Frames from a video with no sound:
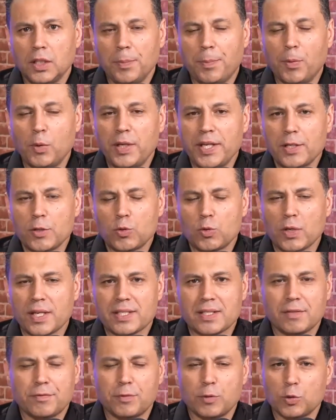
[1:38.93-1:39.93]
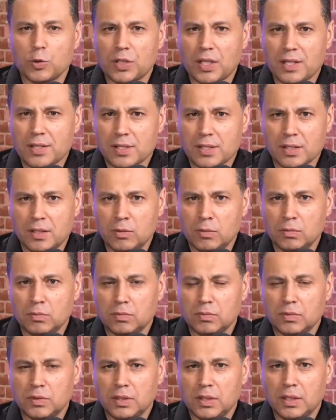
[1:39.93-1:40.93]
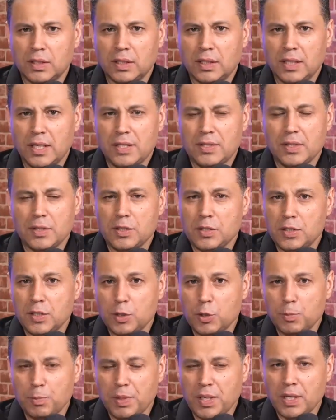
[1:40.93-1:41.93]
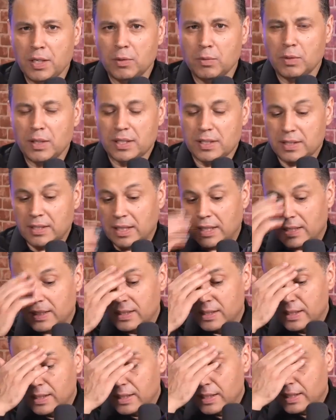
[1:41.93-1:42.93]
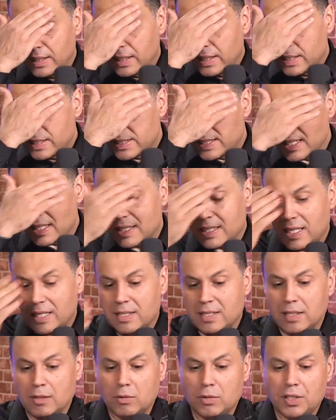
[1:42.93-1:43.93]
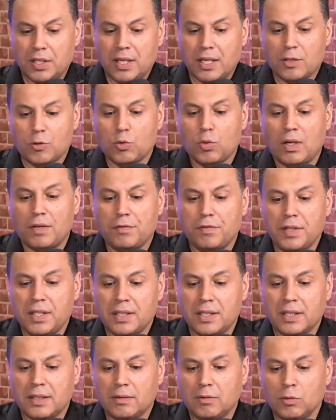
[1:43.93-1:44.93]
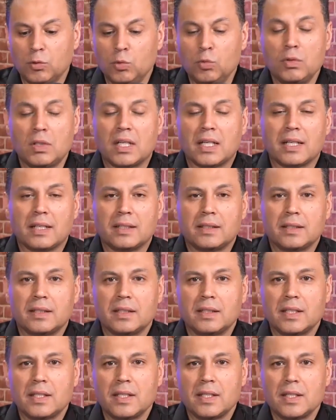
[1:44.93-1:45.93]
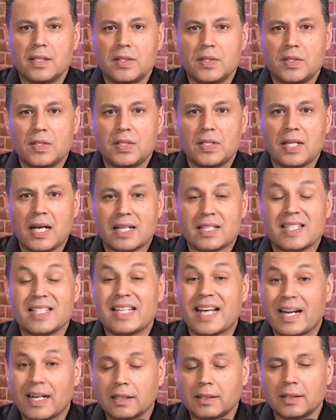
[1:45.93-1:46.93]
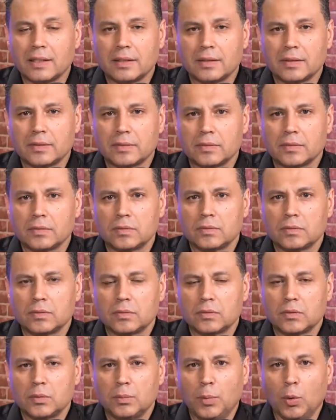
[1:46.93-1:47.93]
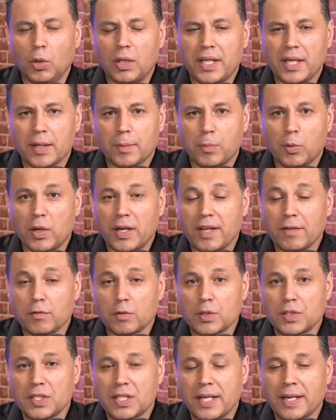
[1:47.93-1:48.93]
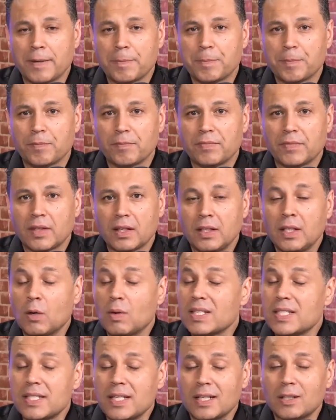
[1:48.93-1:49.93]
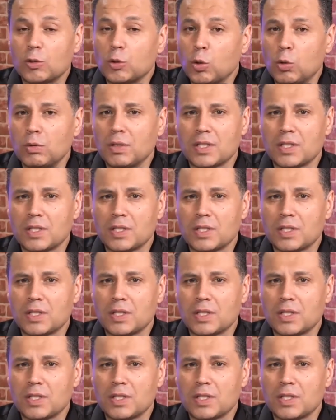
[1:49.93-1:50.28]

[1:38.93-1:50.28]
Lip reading: And that's why the frustration, this desperation, this sensation that your life will never get in order. Why?